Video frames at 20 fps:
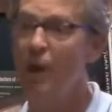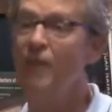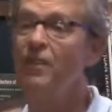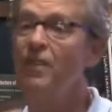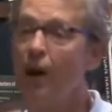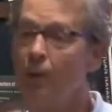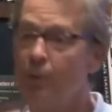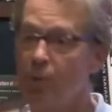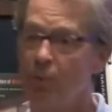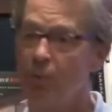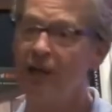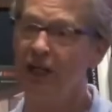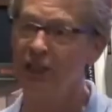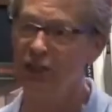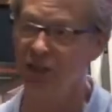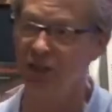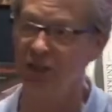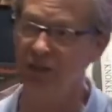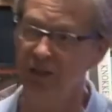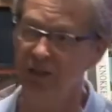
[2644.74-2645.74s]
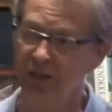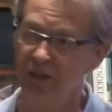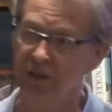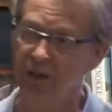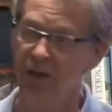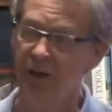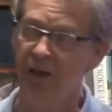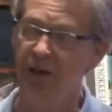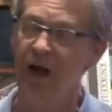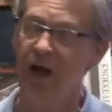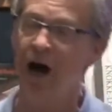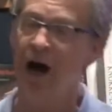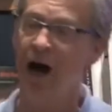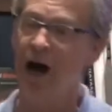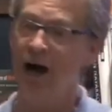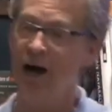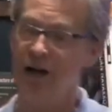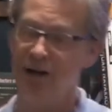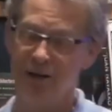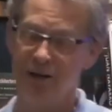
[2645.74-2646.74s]
their permission,
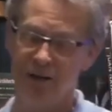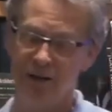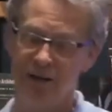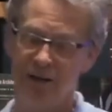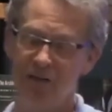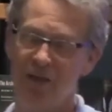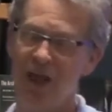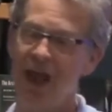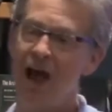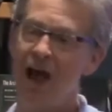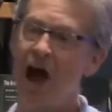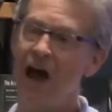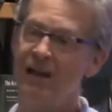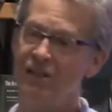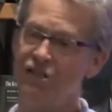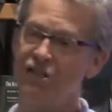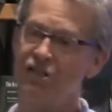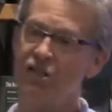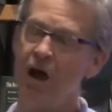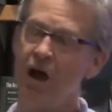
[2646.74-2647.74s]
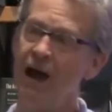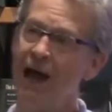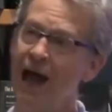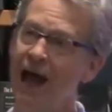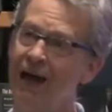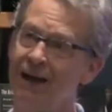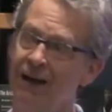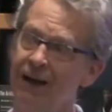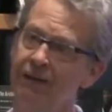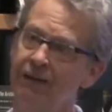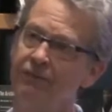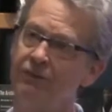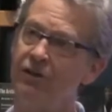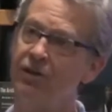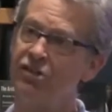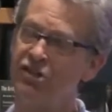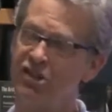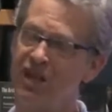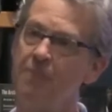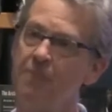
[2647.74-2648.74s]
at a
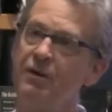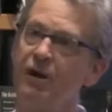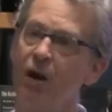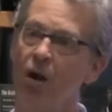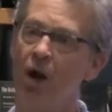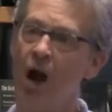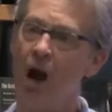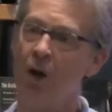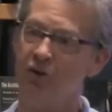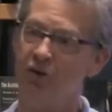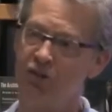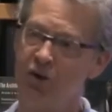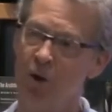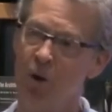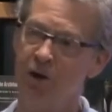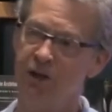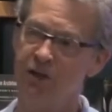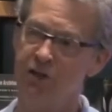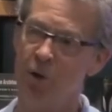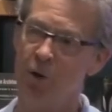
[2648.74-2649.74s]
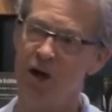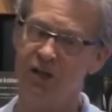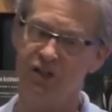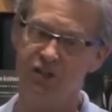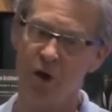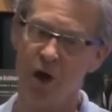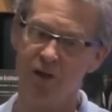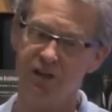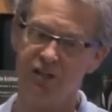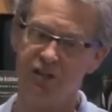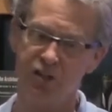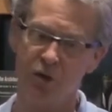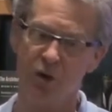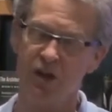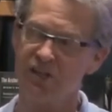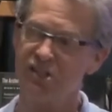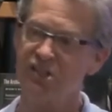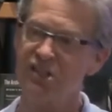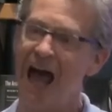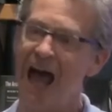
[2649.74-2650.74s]
seminar I was going to, I saw this sort of
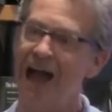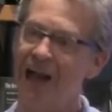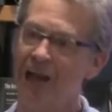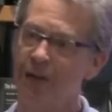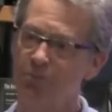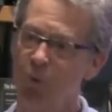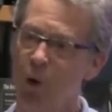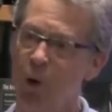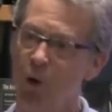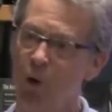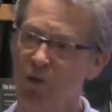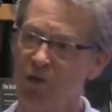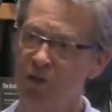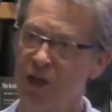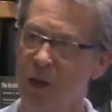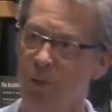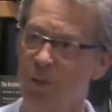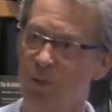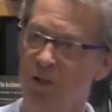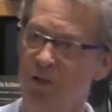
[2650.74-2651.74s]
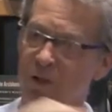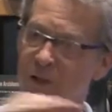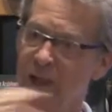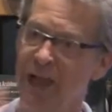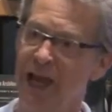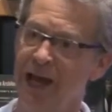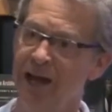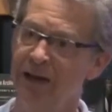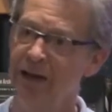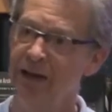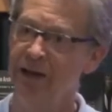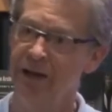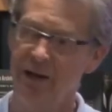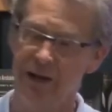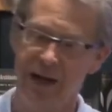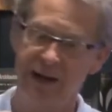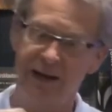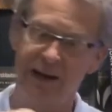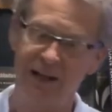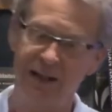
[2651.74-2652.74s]
salad bowl thing with a lid,
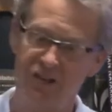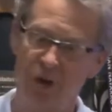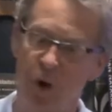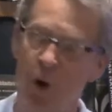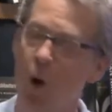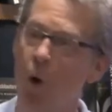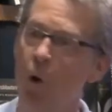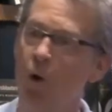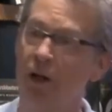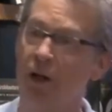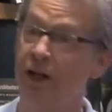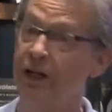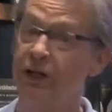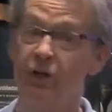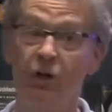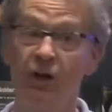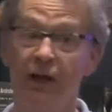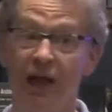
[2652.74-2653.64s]
and it has a hole in it. You can get